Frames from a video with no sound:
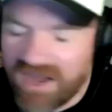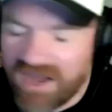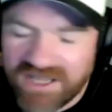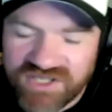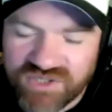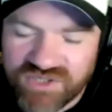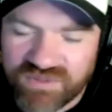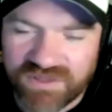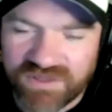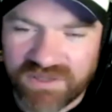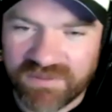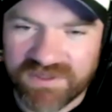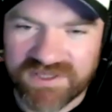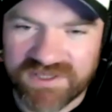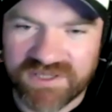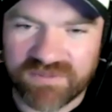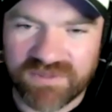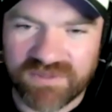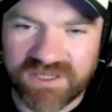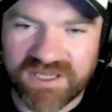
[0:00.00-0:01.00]
just really want to
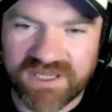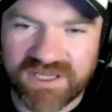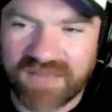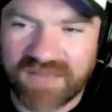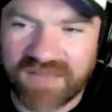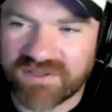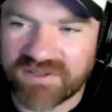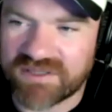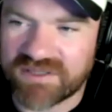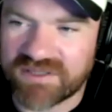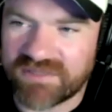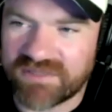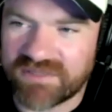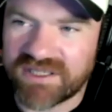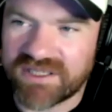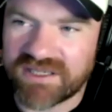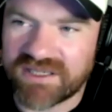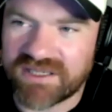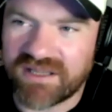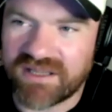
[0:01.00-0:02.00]
see Willie have a similar
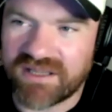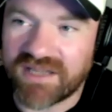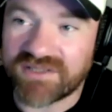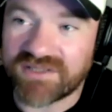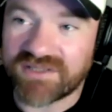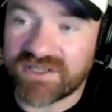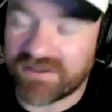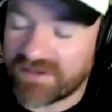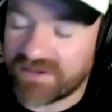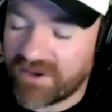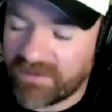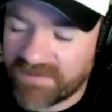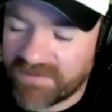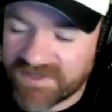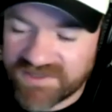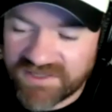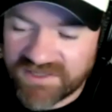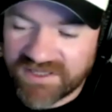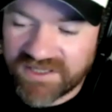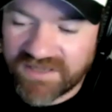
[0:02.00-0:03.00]
year to last year. And
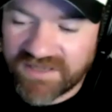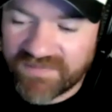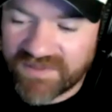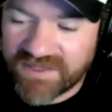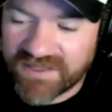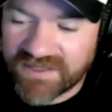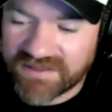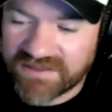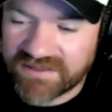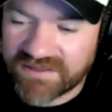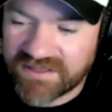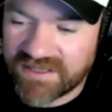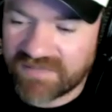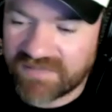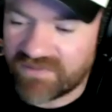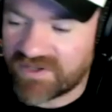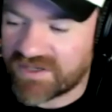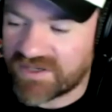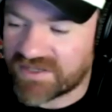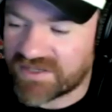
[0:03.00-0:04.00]
obviously, if he doesn't
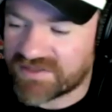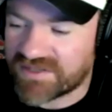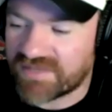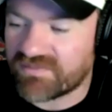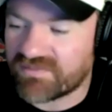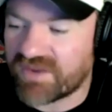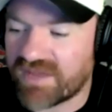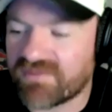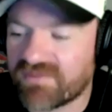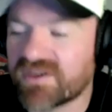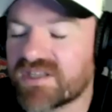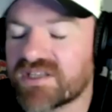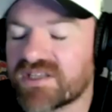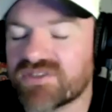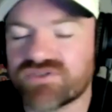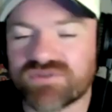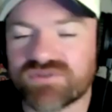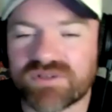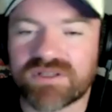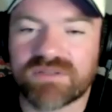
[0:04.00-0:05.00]
even have any
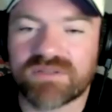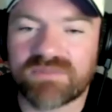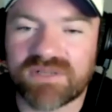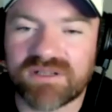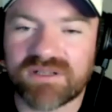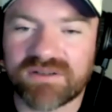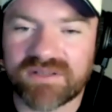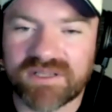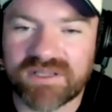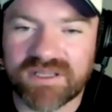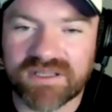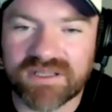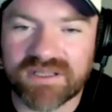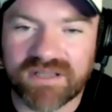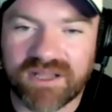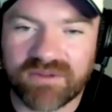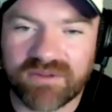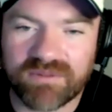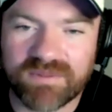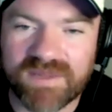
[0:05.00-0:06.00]
injury in the middle of the year, then
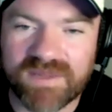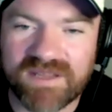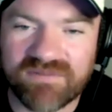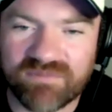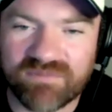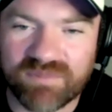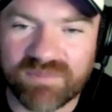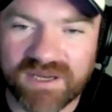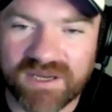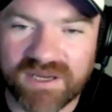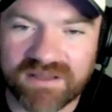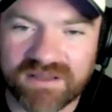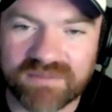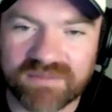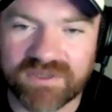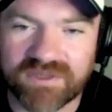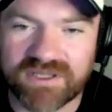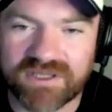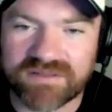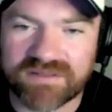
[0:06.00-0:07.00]
that would be even better than
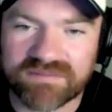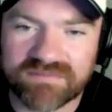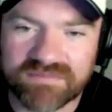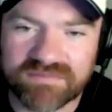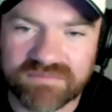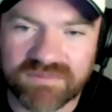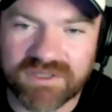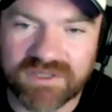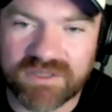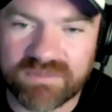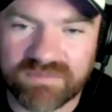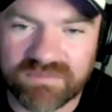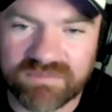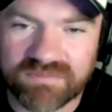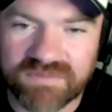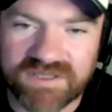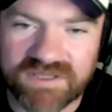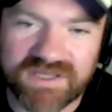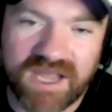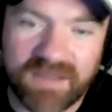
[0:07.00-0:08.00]
what he
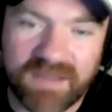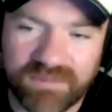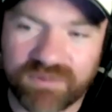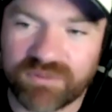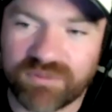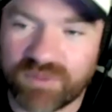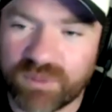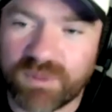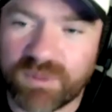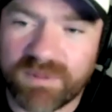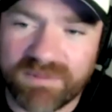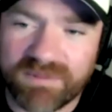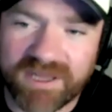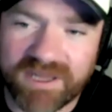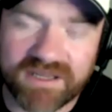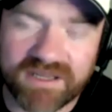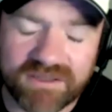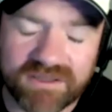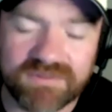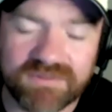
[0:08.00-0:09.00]
his output would be
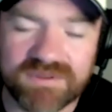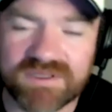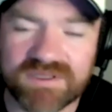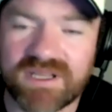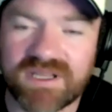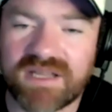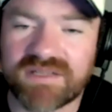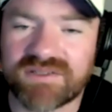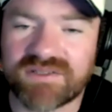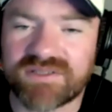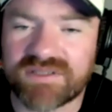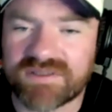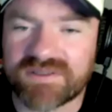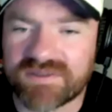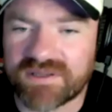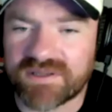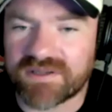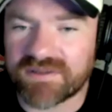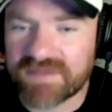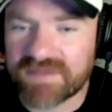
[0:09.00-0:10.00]
better than it was last year. So,